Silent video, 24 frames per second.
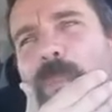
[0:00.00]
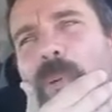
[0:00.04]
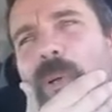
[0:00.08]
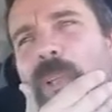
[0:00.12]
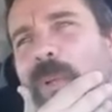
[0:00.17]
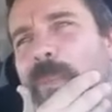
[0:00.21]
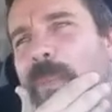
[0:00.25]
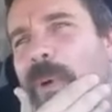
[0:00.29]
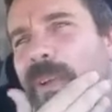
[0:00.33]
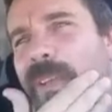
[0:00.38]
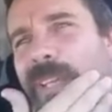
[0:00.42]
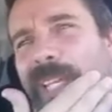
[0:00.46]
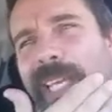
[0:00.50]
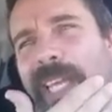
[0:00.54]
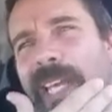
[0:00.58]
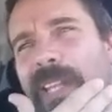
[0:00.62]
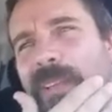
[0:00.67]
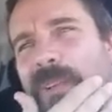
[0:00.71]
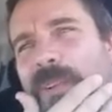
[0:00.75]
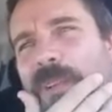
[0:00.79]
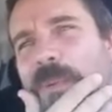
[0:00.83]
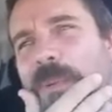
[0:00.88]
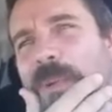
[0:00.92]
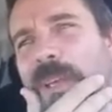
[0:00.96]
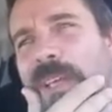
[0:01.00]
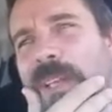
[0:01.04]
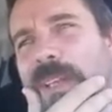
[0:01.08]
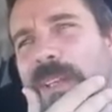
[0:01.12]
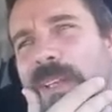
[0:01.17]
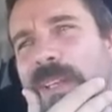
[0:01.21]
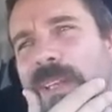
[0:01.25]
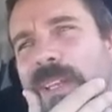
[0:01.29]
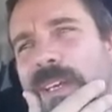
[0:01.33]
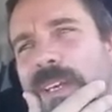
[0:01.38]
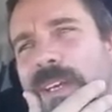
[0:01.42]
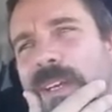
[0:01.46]
pull them all together in
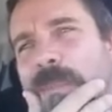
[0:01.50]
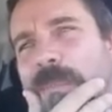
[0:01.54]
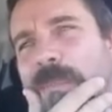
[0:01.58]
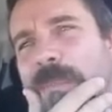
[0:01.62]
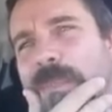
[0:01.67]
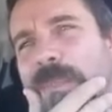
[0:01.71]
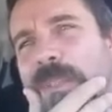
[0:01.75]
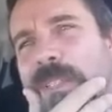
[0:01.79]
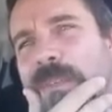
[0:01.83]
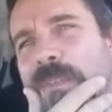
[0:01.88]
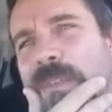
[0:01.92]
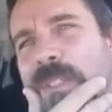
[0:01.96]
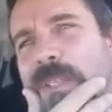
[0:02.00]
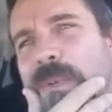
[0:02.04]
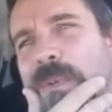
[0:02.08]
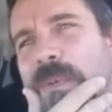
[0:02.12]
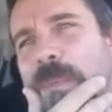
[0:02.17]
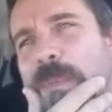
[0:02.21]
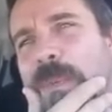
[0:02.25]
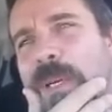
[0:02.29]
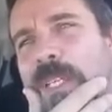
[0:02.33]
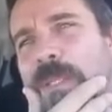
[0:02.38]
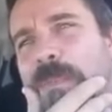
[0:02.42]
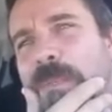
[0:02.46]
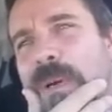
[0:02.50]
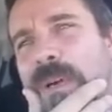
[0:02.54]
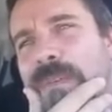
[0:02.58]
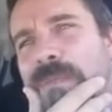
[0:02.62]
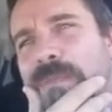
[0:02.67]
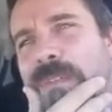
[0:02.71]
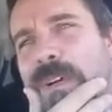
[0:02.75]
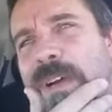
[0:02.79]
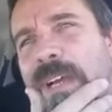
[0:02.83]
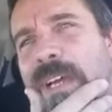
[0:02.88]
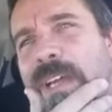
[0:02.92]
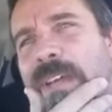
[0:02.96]
Divorce and Remarriage Part
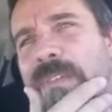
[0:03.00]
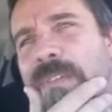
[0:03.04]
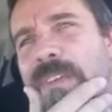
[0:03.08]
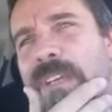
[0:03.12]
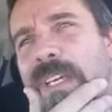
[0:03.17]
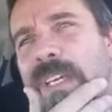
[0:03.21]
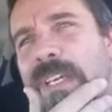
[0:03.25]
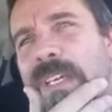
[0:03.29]
5.